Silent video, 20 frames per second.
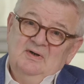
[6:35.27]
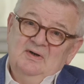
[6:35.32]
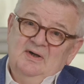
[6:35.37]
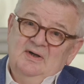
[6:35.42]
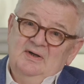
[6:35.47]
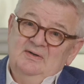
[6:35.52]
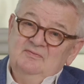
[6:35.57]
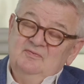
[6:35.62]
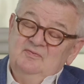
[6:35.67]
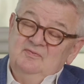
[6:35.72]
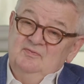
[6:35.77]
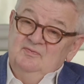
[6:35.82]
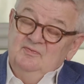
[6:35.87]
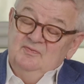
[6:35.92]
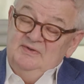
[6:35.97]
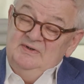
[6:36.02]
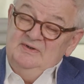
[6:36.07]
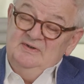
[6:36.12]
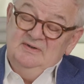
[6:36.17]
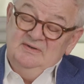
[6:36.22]
And
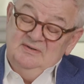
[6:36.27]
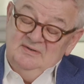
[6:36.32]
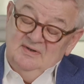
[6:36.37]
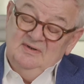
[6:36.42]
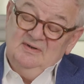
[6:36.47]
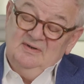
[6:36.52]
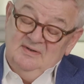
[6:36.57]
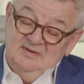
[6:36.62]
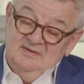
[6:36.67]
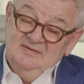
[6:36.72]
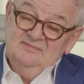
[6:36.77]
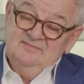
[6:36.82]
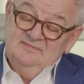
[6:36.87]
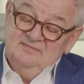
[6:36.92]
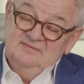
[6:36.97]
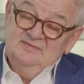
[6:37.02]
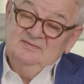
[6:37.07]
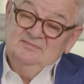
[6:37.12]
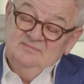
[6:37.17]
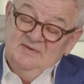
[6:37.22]
we
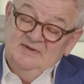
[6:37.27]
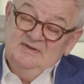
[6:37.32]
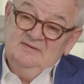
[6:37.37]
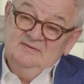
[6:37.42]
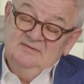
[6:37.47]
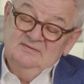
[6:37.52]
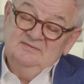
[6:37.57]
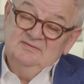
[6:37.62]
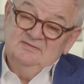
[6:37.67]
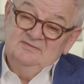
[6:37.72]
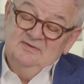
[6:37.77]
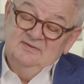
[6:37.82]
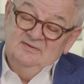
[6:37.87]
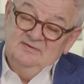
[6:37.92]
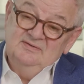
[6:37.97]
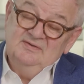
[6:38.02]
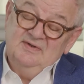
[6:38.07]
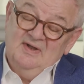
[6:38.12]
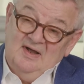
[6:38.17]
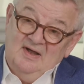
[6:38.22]
had to
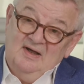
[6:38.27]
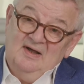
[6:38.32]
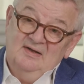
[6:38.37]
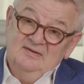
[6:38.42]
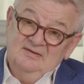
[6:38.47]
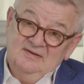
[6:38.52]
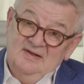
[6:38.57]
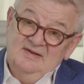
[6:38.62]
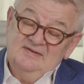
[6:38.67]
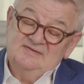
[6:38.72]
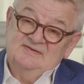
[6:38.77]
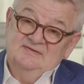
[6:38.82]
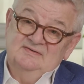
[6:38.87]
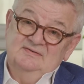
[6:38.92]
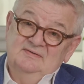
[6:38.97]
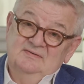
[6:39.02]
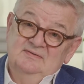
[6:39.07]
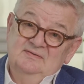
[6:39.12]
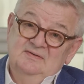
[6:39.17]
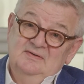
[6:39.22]
learn the hard
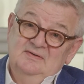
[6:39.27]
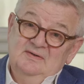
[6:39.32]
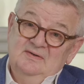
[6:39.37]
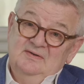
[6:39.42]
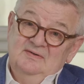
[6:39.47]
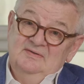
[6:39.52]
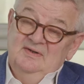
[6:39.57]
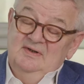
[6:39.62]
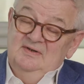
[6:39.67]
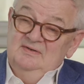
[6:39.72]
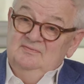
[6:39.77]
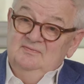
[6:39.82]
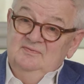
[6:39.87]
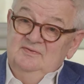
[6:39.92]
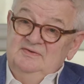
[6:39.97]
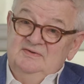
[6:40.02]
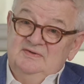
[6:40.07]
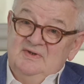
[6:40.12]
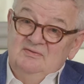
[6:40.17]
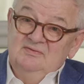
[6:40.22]
lesson that
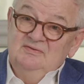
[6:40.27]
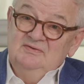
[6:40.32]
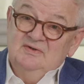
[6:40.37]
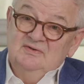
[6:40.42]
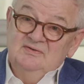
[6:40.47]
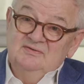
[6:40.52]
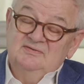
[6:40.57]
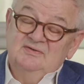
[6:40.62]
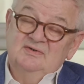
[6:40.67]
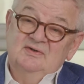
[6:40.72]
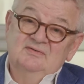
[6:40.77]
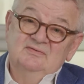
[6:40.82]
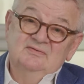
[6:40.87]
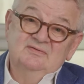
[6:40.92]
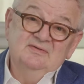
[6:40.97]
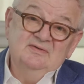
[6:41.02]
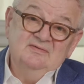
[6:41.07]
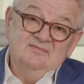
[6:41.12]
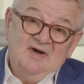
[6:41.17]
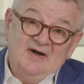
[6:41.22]
we don't
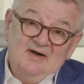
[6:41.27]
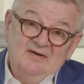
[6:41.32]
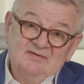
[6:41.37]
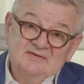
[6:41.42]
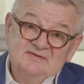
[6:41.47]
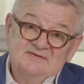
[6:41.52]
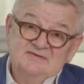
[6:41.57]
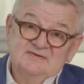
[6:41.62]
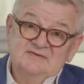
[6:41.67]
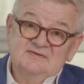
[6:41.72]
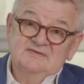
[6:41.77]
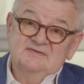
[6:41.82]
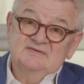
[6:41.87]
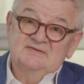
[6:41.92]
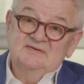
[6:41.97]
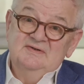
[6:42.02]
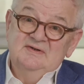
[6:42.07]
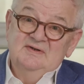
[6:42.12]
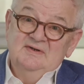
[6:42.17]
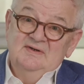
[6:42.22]
control the
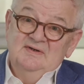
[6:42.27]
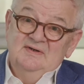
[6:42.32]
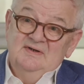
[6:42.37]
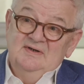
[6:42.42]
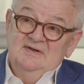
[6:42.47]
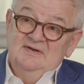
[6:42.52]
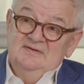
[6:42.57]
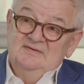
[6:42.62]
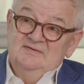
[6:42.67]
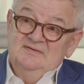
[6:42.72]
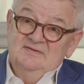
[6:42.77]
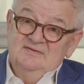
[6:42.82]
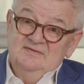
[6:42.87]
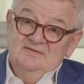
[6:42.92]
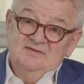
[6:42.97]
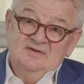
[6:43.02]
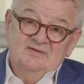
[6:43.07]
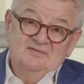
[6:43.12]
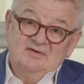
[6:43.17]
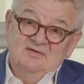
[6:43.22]
viruses. And the
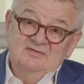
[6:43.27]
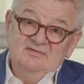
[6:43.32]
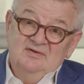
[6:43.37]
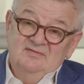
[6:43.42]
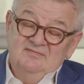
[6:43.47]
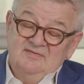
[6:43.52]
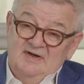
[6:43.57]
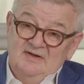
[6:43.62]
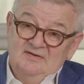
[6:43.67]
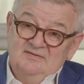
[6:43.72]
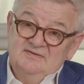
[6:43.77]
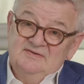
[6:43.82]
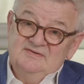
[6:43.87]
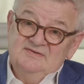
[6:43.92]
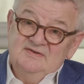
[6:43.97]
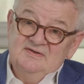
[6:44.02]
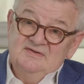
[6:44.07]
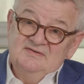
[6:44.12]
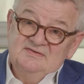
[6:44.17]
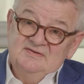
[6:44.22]

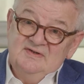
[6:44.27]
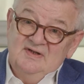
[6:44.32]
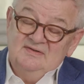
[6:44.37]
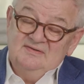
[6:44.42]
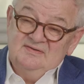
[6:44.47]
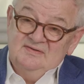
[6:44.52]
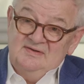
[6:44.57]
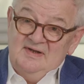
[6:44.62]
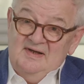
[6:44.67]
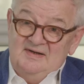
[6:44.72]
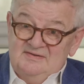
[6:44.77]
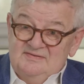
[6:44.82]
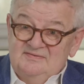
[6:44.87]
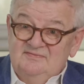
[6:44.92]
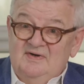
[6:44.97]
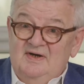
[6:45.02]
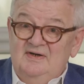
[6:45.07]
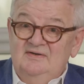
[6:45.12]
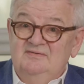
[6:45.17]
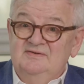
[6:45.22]
coronavirus is not the last
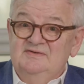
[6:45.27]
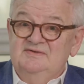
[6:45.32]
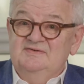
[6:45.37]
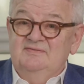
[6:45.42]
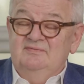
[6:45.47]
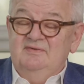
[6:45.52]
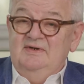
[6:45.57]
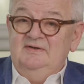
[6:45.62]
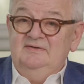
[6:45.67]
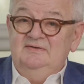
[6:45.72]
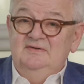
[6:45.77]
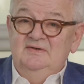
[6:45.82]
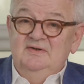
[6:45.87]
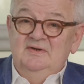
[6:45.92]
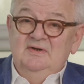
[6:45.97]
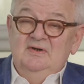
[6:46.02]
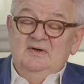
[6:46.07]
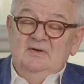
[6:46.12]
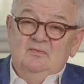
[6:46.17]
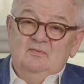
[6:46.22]
virus threat
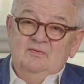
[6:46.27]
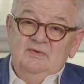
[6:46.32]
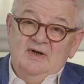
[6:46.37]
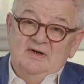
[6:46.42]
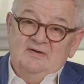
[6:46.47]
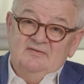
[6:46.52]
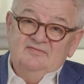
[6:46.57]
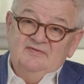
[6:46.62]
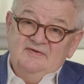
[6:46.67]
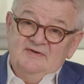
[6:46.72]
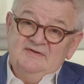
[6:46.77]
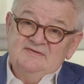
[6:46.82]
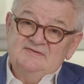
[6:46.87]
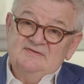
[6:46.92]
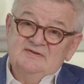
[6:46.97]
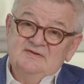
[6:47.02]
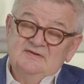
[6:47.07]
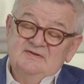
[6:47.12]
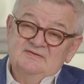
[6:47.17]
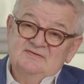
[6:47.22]
we are
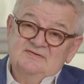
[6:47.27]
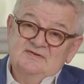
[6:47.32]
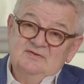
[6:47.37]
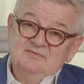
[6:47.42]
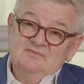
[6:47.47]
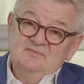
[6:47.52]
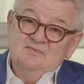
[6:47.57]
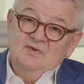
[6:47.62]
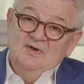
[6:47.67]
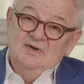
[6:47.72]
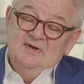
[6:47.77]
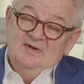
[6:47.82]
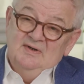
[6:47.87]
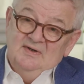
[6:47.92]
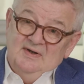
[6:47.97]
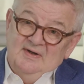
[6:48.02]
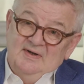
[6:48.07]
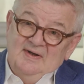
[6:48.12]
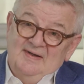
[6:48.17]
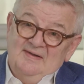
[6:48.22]
facing. So
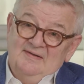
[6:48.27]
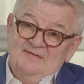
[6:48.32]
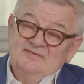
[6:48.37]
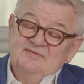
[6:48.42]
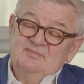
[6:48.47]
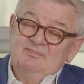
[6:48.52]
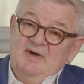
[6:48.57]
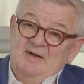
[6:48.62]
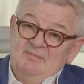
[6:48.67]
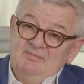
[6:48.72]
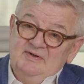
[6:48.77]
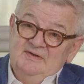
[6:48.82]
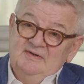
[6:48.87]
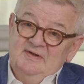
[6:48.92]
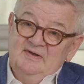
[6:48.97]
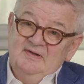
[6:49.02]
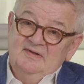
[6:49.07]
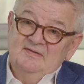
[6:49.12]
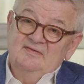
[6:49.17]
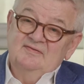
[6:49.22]
health, public
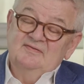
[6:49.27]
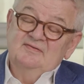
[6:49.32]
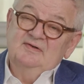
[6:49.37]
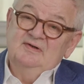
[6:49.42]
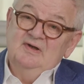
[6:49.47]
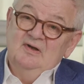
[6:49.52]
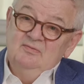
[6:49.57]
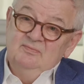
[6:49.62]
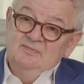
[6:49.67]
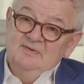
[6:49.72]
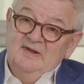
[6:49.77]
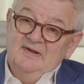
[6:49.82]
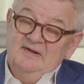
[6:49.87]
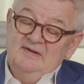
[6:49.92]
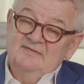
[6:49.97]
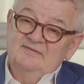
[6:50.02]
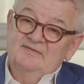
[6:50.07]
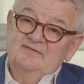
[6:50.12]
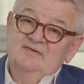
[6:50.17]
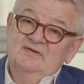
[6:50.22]
health, global
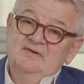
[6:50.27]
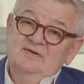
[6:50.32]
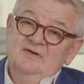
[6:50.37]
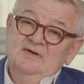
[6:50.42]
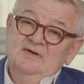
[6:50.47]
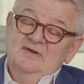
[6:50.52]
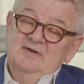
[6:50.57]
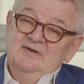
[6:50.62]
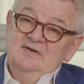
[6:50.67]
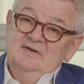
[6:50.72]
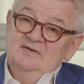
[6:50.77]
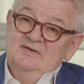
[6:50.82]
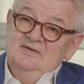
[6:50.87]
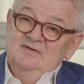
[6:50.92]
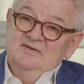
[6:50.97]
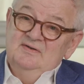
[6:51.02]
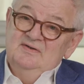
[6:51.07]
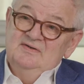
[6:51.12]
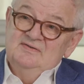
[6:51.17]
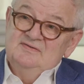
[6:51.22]
health
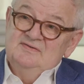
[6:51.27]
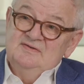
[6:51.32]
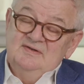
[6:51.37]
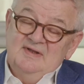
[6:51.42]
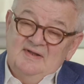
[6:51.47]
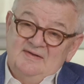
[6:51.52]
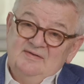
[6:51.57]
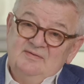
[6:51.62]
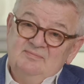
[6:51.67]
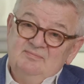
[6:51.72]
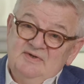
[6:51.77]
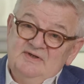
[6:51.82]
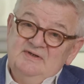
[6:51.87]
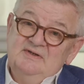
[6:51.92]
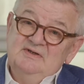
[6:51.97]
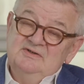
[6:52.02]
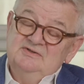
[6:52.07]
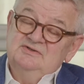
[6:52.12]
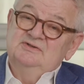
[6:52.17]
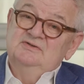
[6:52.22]
is another big
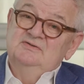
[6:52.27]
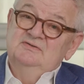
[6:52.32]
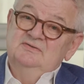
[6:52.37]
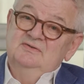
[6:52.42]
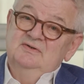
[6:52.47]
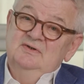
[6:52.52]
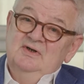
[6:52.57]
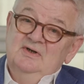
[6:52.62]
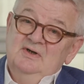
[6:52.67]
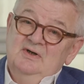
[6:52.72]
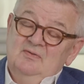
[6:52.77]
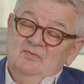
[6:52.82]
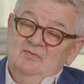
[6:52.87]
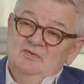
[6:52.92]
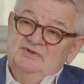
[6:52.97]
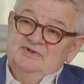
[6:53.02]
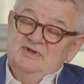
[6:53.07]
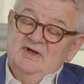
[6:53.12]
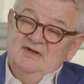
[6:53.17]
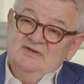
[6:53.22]
issue
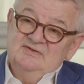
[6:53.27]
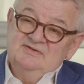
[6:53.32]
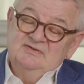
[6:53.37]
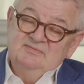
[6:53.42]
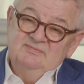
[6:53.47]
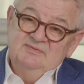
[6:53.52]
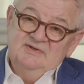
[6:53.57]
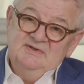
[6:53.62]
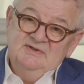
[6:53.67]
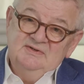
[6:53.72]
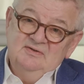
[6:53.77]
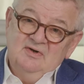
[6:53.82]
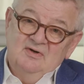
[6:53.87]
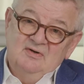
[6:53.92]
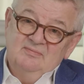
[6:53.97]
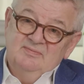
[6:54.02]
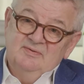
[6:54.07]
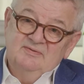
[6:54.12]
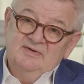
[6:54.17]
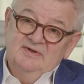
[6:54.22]
which has to be
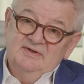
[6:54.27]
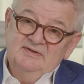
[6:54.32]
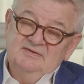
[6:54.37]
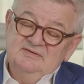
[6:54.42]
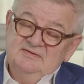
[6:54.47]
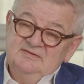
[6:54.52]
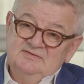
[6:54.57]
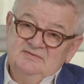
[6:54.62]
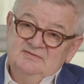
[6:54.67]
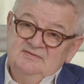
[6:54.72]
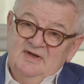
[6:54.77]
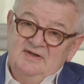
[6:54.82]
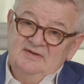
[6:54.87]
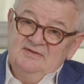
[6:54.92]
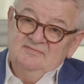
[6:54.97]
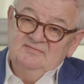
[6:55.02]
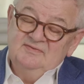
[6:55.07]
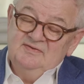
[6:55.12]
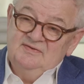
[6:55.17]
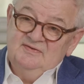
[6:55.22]
incorporated
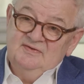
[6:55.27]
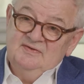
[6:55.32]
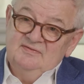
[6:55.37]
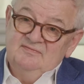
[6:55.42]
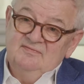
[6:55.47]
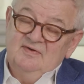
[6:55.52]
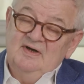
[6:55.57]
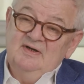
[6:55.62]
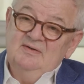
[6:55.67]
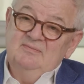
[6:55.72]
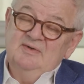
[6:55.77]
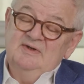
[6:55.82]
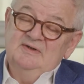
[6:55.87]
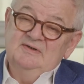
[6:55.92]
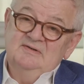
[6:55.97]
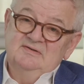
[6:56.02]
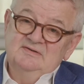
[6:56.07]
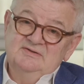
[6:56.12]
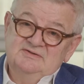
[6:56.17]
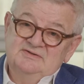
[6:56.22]
together with the
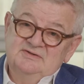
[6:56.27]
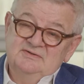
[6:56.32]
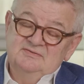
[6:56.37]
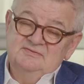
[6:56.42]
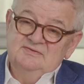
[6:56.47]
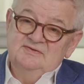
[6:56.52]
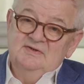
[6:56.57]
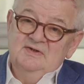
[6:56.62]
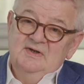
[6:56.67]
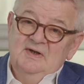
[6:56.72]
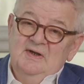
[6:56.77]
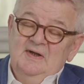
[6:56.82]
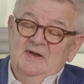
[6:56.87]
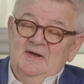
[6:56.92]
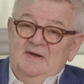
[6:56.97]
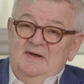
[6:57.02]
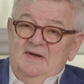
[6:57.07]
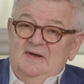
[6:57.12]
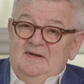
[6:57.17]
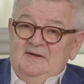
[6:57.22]
environmental issues.
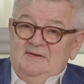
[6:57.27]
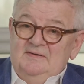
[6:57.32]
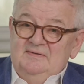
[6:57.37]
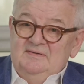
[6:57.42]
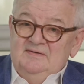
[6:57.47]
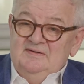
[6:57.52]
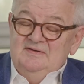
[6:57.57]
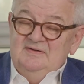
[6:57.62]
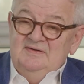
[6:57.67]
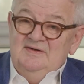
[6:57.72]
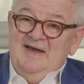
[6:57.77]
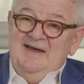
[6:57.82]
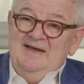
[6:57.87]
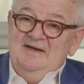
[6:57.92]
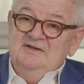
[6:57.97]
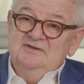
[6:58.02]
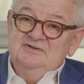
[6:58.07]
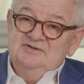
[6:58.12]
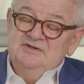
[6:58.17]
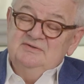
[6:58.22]
And
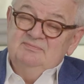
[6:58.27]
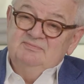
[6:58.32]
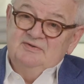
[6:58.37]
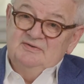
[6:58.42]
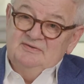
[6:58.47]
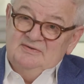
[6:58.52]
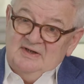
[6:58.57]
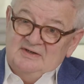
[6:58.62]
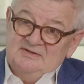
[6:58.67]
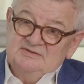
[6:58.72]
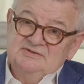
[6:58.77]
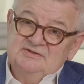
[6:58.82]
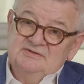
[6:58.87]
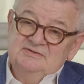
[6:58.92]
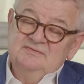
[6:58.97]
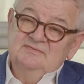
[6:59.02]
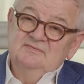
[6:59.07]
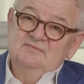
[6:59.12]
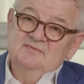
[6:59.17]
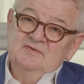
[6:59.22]
energy
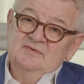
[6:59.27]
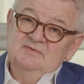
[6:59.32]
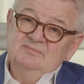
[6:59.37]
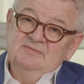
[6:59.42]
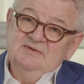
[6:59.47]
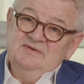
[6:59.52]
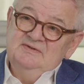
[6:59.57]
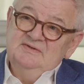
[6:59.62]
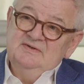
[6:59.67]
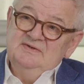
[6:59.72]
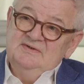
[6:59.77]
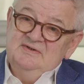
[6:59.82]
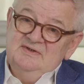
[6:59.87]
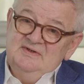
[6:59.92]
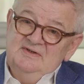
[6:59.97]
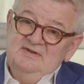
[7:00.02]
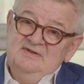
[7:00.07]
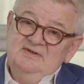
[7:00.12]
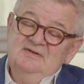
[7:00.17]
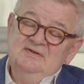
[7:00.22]
production will be the
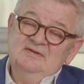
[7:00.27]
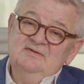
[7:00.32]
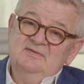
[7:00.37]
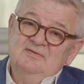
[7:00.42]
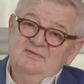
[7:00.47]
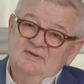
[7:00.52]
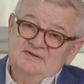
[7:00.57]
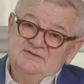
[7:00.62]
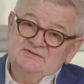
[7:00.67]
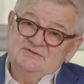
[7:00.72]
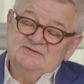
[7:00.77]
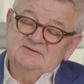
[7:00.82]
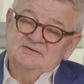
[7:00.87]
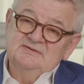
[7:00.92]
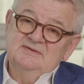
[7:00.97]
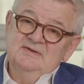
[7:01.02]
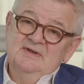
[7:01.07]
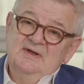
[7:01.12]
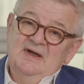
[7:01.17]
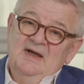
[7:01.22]
key
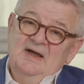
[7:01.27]
question.